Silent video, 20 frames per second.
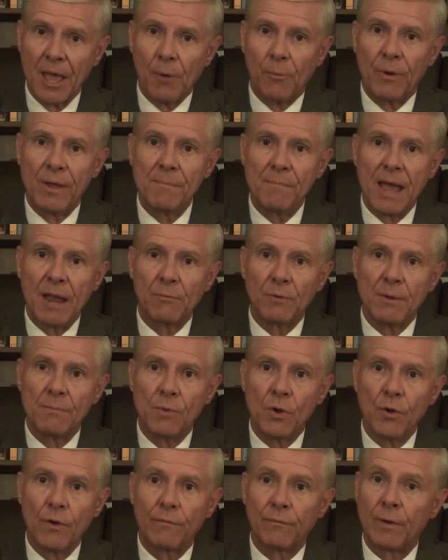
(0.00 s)
we may
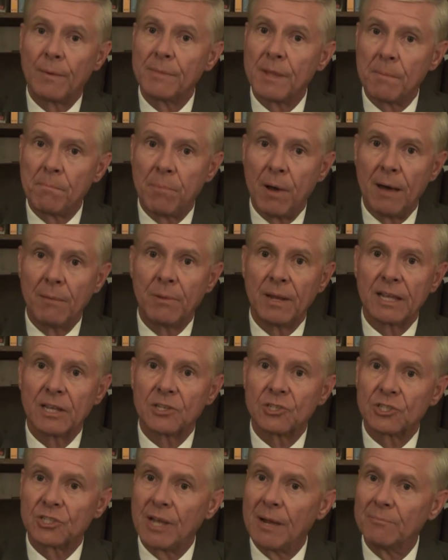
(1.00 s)
remove from the public
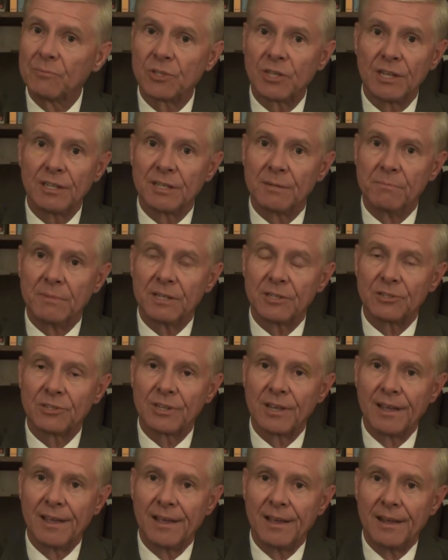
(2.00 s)
some
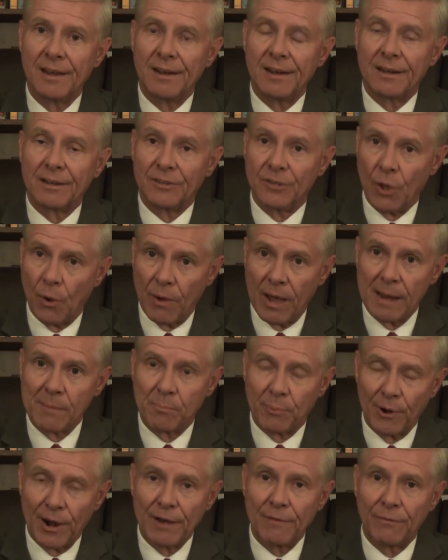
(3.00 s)
sentiments, though I
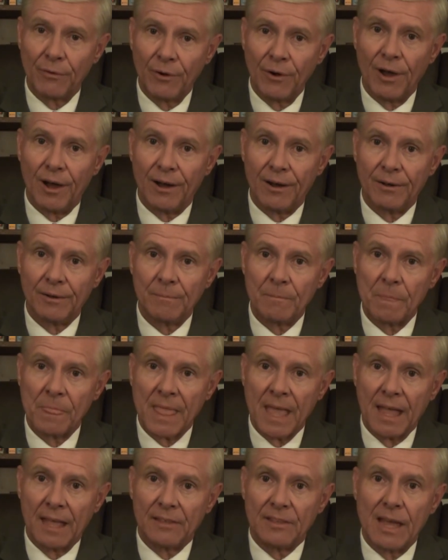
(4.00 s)
pray for all,
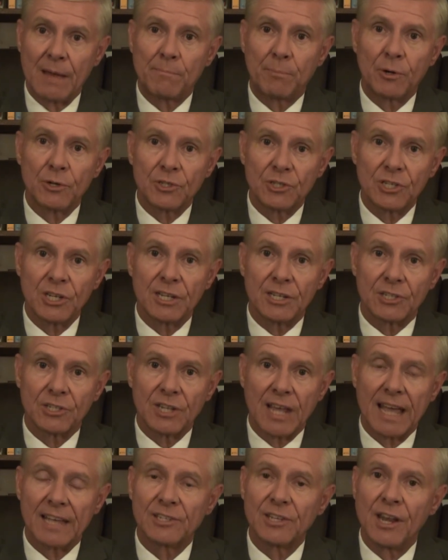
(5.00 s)
that persist
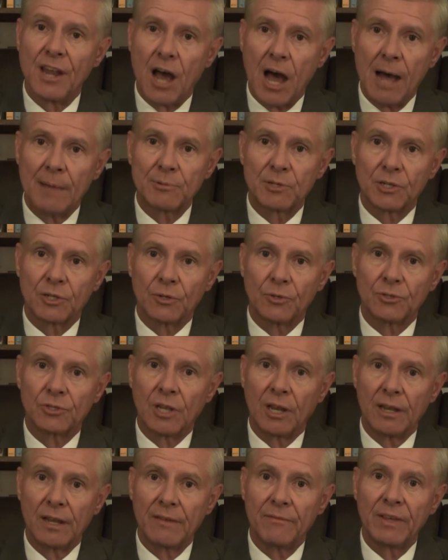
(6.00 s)
as an obstacle
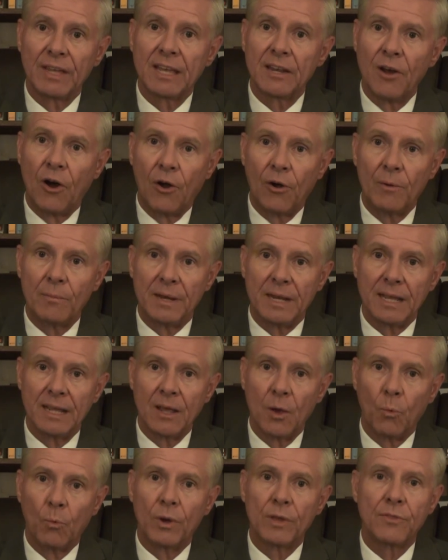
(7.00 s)
to living in
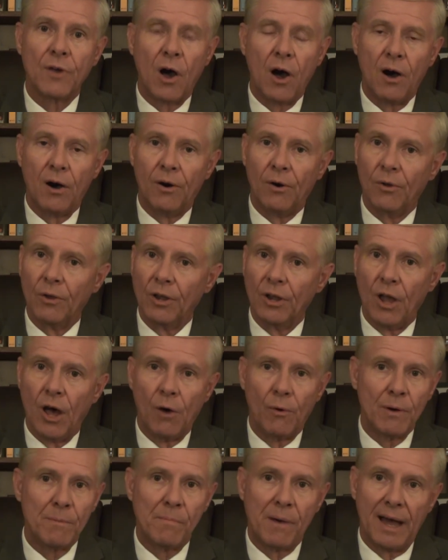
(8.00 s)
harmony with all
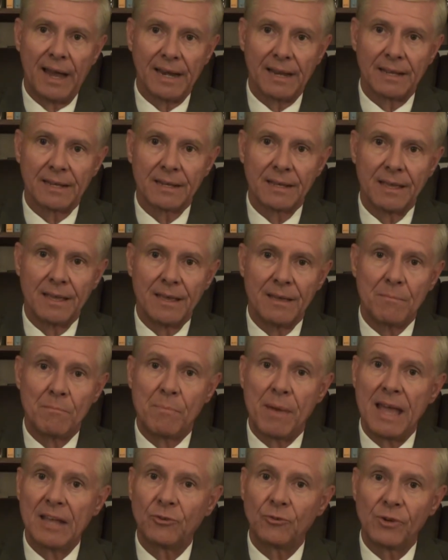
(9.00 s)
law-abiding,
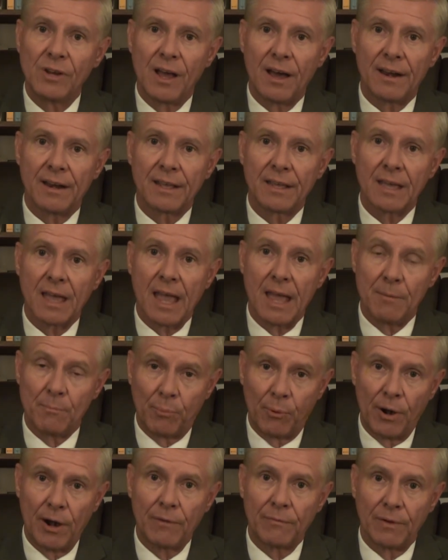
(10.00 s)
patriotic, and
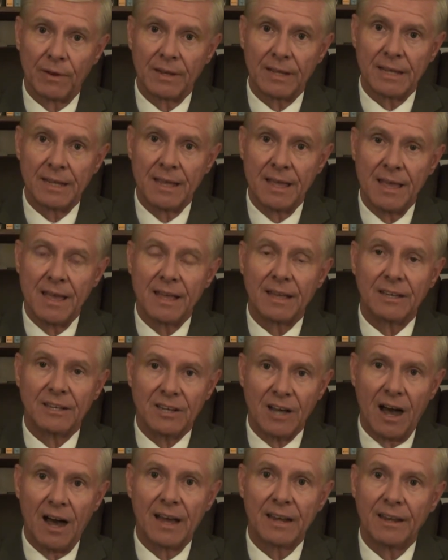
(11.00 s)
prayerfully
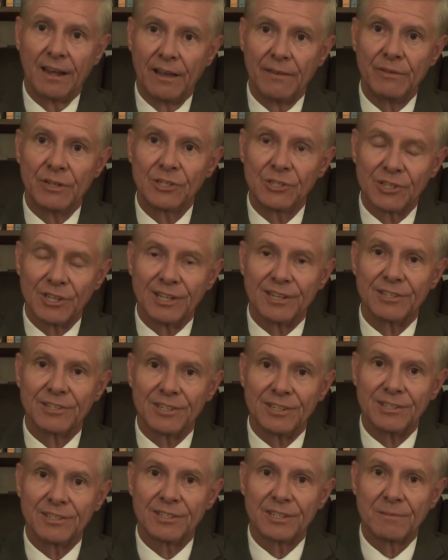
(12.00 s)
God-loving
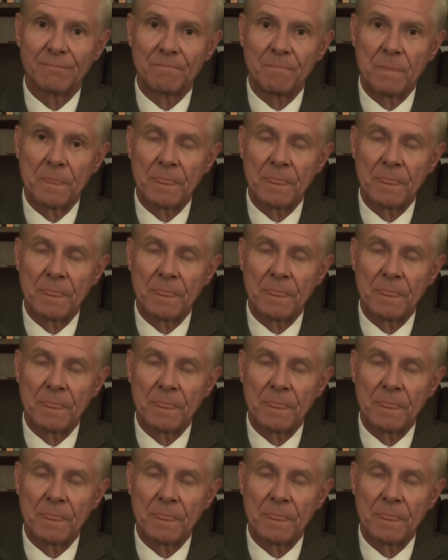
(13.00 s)
citizens.